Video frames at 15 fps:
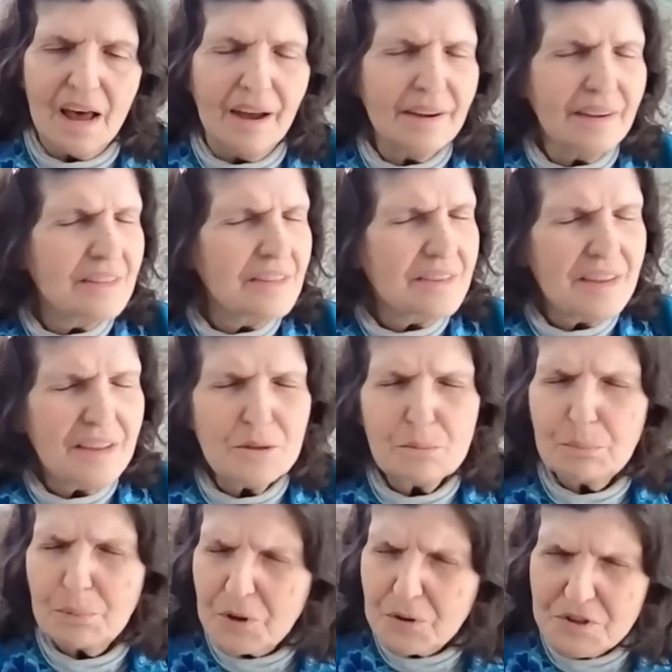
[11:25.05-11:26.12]
I can see the
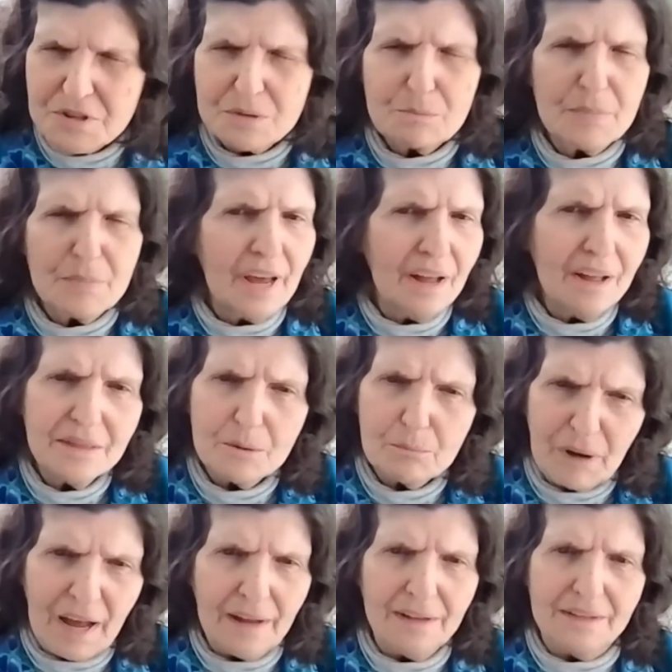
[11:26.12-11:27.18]
person beyond the
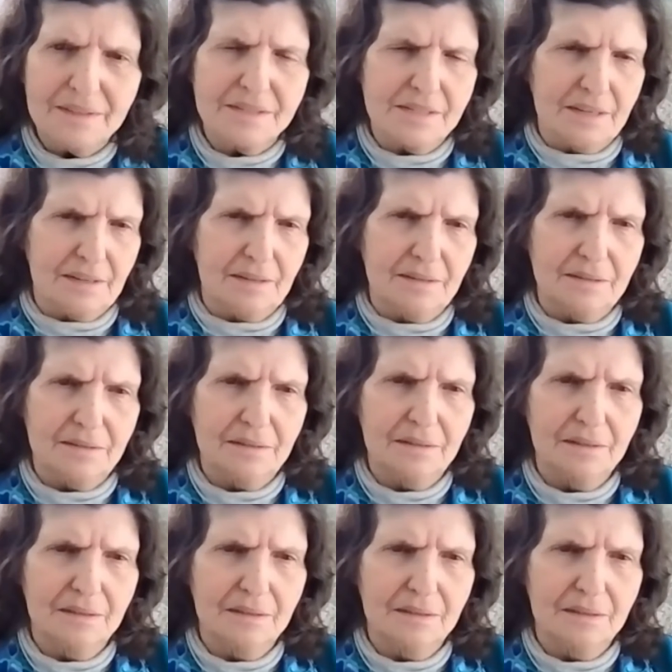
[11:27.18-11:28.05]
politics.